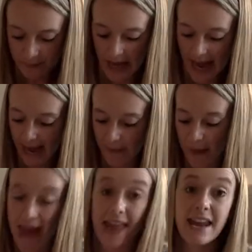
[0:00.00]
I
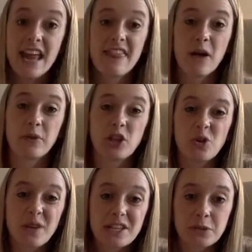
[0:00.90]
bet that when
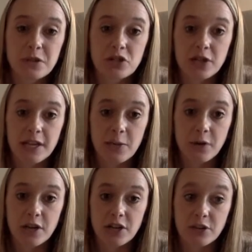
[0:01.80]
you get to a tricky
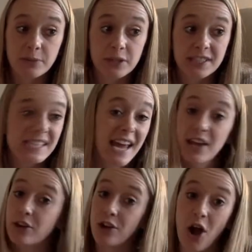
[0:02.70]
word in your book
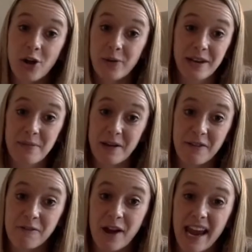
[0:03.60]
today, you're not going to be
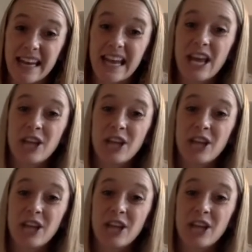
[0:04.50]
afraid.